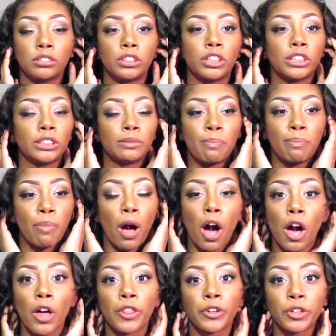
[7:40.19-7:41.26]
just
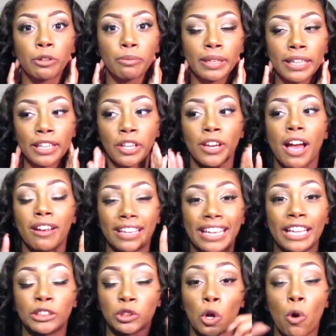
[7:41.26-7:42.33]
bother me. You know how
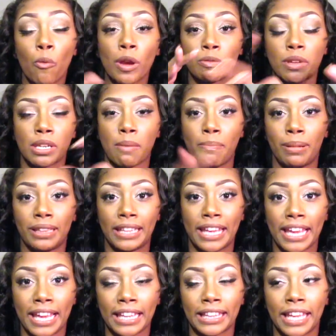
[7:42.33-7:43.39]
kittens always want to
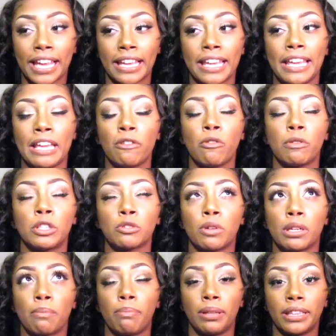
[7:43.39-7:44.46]
play? Like, he would just
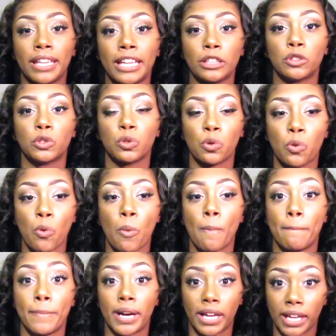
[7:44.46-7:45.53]
want to play too
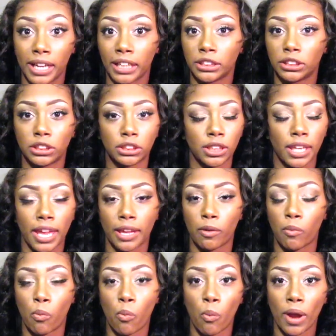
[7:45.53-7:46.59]
much, like
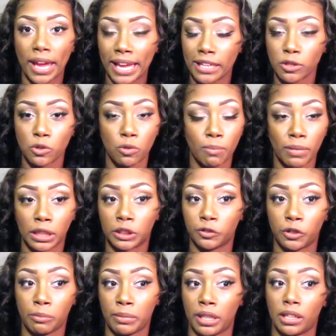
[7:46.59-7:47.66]
way too much
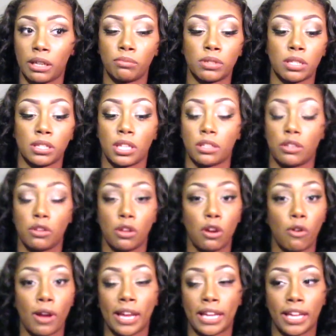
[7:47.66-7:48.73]
for me. And I'm just like,
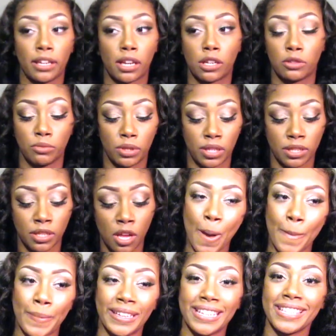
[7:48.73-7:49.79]
no, I cannot do this.
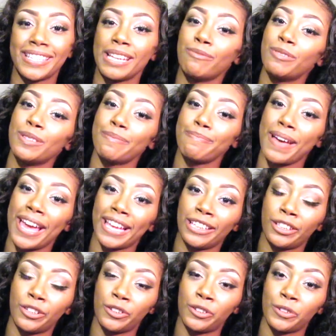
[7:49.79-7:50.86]
But his name was
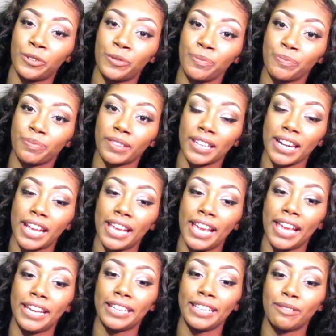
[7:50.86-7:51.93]
Milo
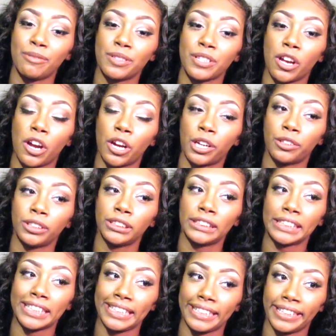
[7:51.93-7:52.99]
and he was an
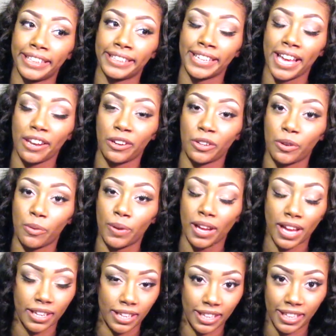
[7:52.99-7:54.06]
orange kitten. I don't know what
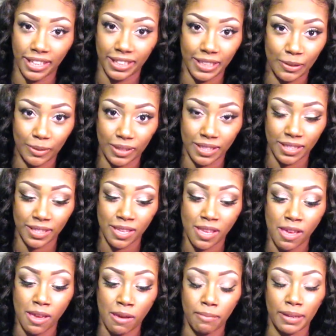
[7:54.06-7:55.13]
kind of kitten he was,
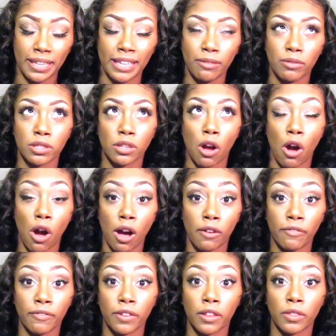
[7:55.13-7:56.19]
but he was
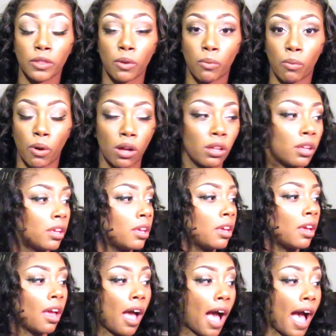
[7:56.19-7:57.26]
off the wall.
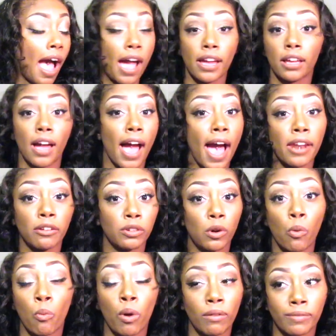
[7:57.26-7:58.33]
I don't
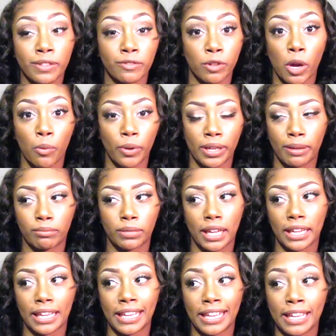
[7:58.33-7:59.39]
know what was wrong with him.
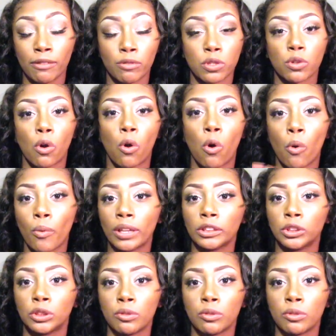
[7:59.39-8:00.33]
Like, he was always